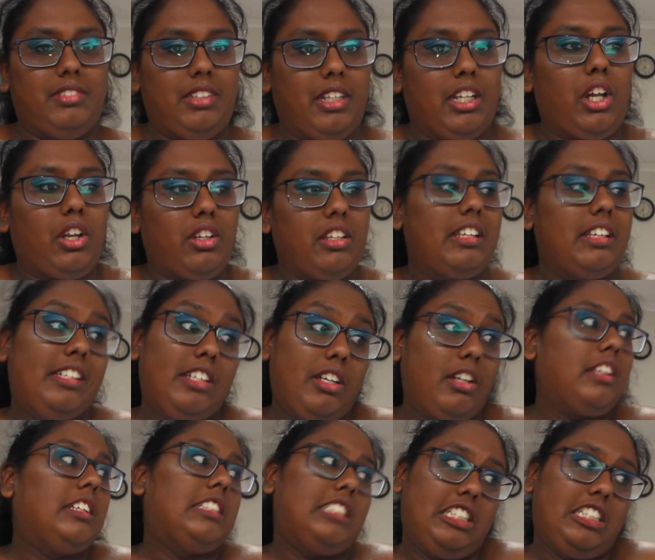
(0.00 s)

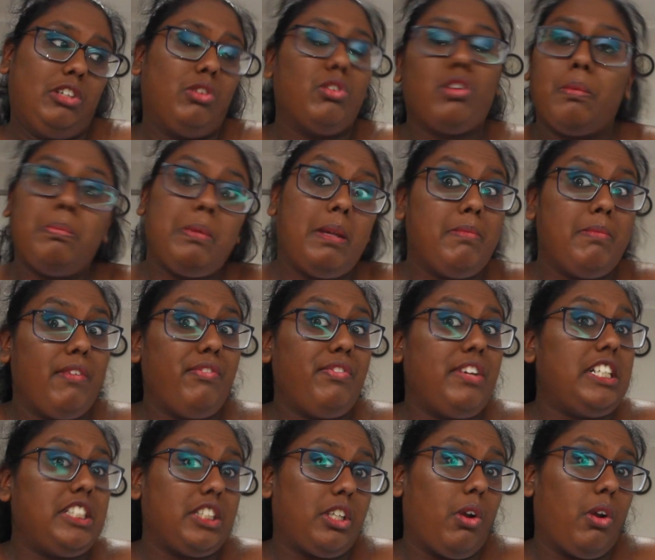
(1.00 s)
It still could be
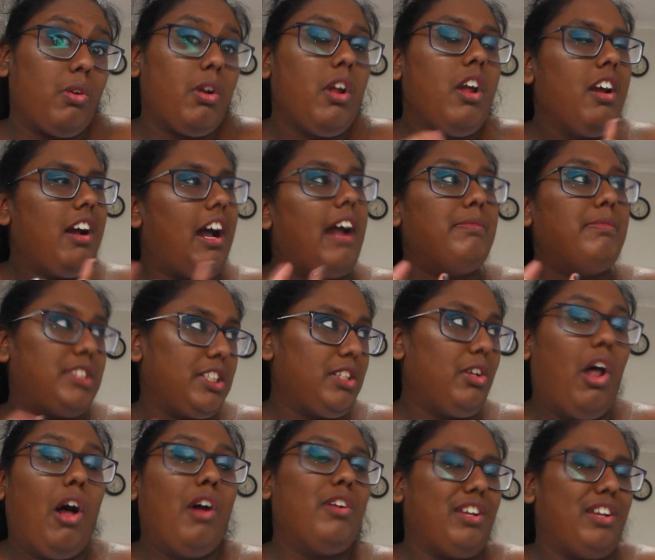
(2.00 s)
Mephisto. I'm
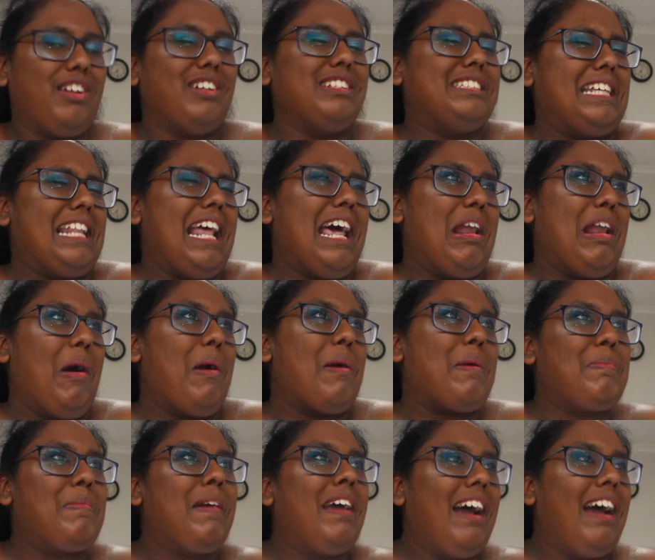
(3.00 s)
still holding on to that
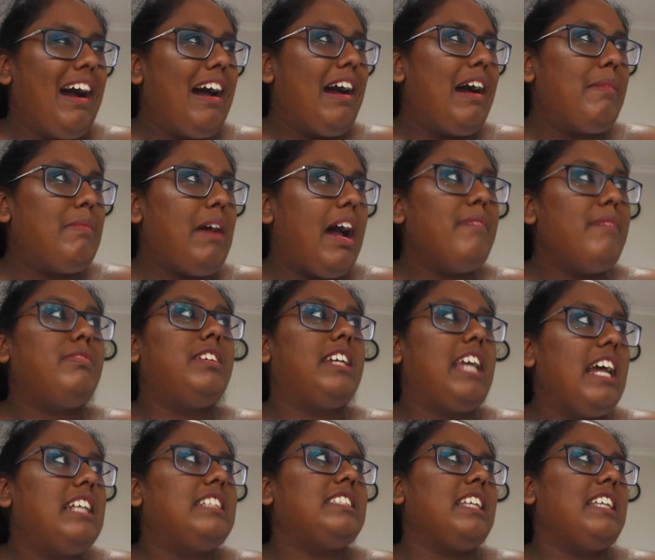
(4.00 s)
hope. I'm
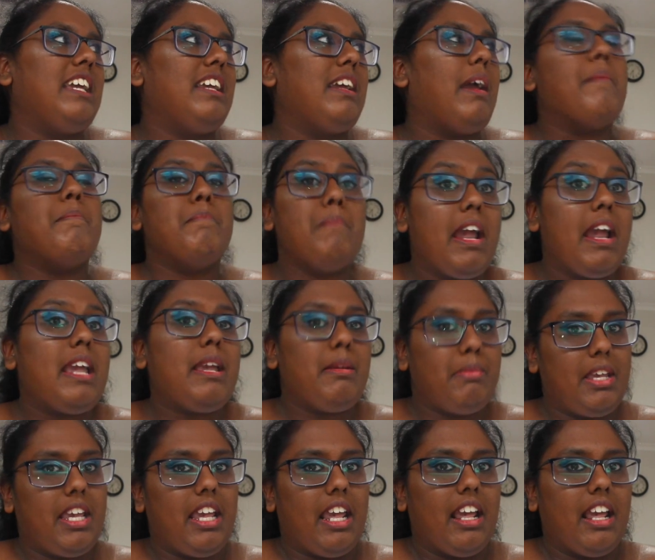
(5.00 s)
guessing
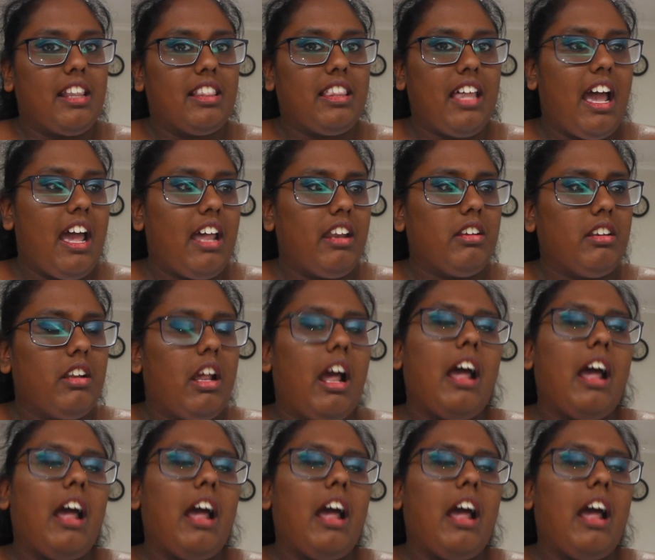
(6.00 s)
maybe that